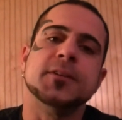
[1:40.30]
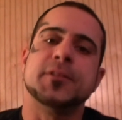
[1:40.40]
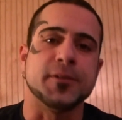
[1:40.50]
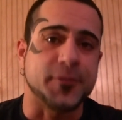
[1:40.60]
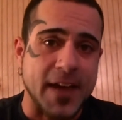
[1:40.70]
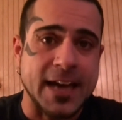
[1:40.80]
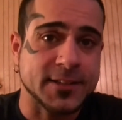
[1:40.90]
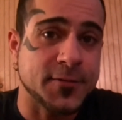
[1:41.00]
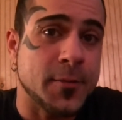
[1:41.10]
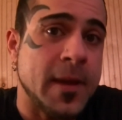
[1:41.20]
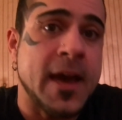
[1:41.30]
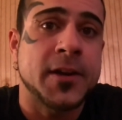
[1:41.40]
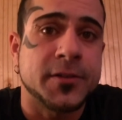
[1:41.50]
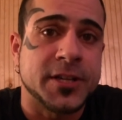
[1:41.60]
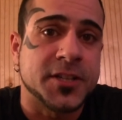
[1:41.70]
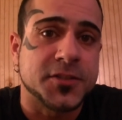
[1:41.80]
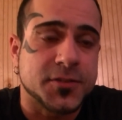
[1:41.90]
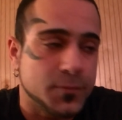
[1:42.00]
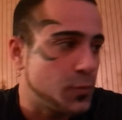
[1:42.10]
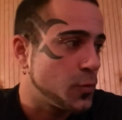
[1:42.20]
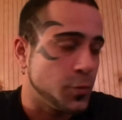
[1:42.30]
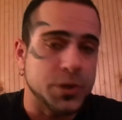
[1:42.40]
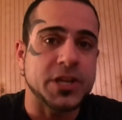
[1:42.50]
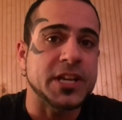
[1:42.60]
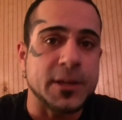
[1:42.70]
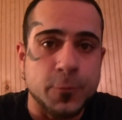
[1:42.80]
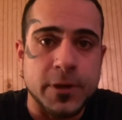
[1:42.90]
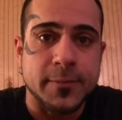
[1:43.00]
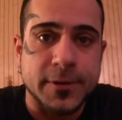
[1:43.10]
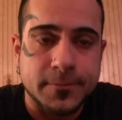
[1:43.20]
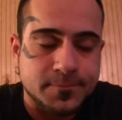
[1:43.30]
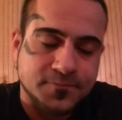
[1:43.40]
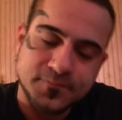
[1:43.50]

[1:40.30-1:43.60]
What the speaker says: The fact of the matter is, we need women,